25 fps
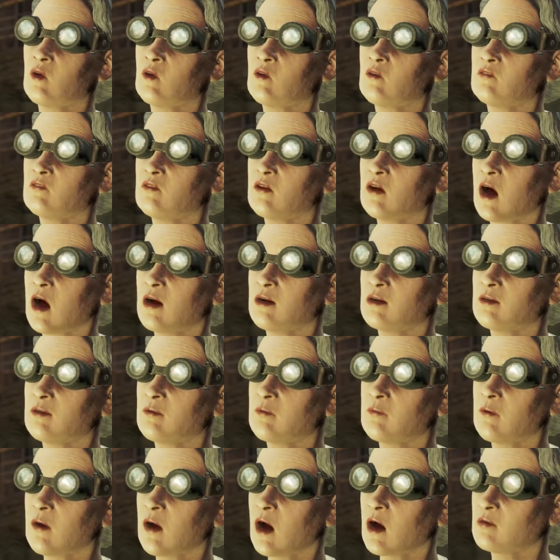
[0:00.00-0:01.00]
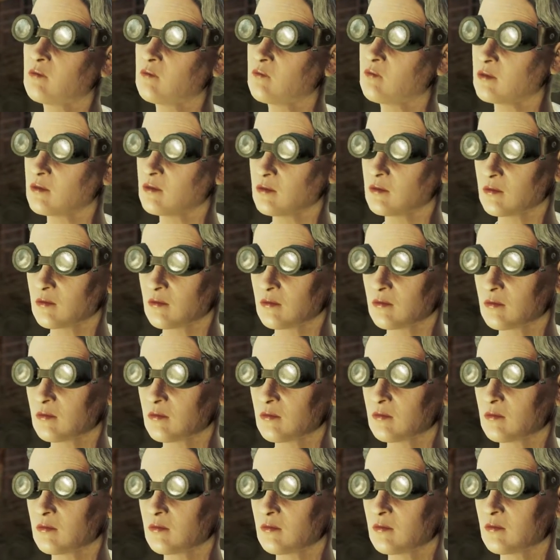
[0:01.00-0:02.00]
two false
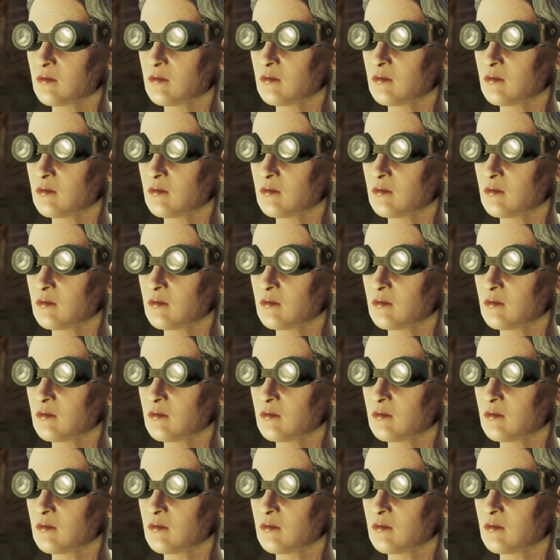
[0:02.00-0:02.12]
positives.